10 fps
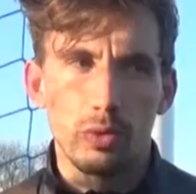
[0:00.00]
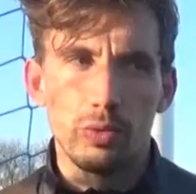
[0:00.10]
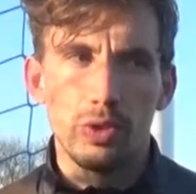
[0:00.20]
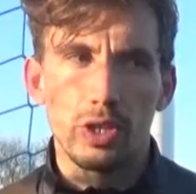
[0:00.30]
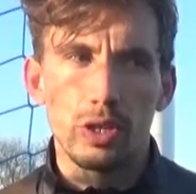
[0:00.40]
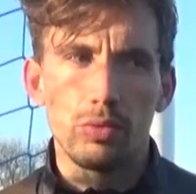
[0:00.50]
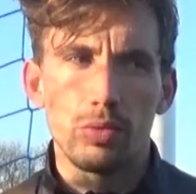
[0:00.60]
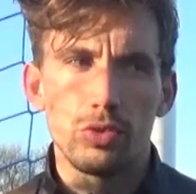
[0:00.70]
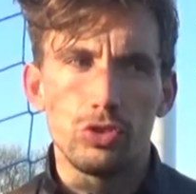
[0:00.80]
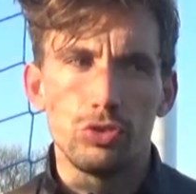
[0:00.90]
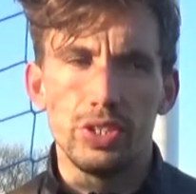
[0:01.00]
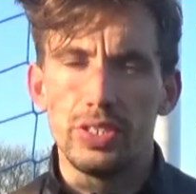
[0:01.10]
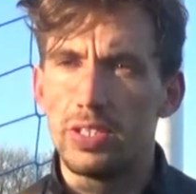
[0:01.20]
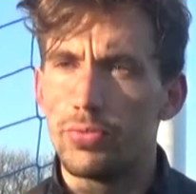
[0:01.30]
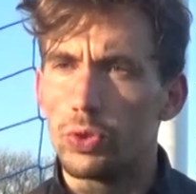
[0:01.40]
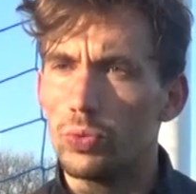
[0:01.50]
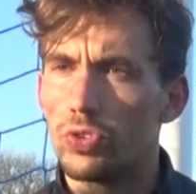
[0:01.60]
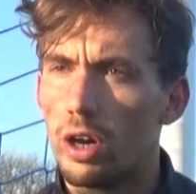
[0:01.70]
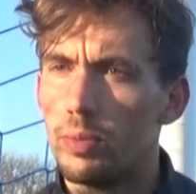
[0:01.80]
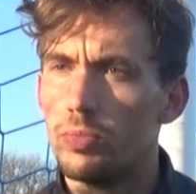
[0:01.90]
what, you know, during these difficult
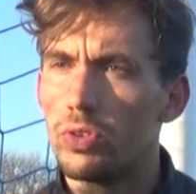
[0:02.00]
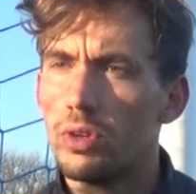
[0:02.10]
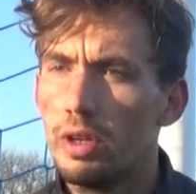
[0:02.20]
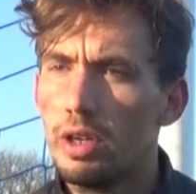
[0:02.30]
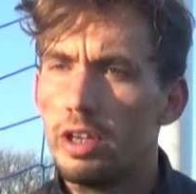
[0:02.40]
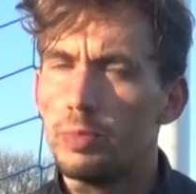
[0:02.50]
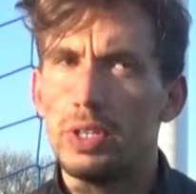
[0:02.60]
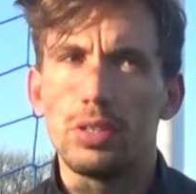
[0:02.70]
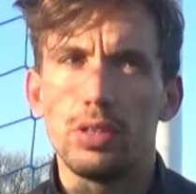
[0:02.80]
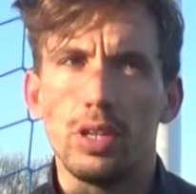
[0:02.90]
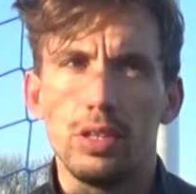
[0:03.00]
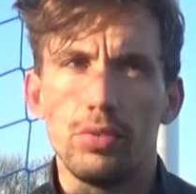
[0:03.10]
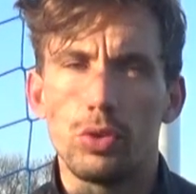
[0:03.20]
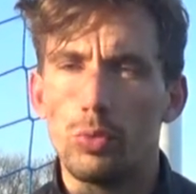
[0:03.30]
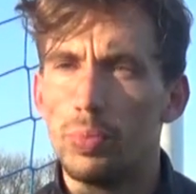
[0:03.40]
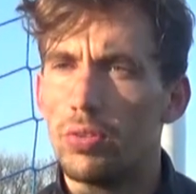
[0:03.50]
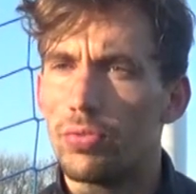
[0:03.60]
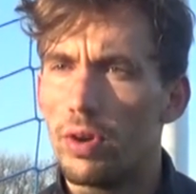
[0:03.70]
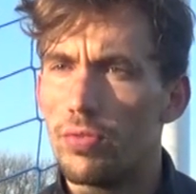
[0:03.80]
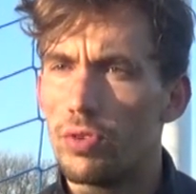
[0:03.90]
times, it's been a difficult period
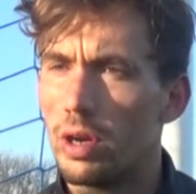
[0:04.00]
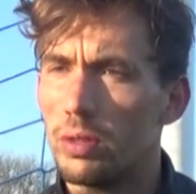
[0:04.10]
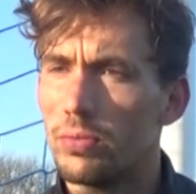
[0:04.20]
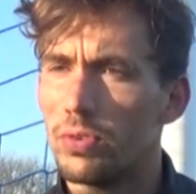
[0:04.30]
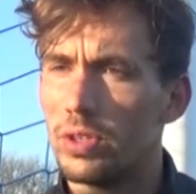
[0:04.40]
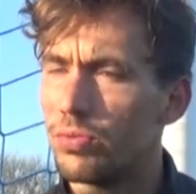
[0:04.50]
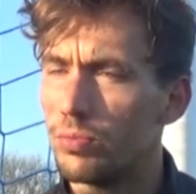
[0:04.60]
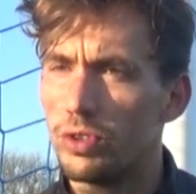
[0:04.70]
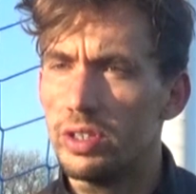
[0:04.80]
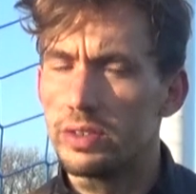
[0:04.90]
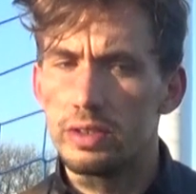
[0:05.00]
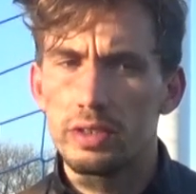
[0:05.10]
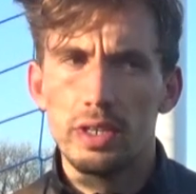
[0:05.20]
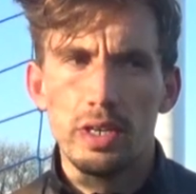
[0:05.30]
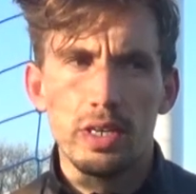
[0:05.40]
for everyone for different reasons.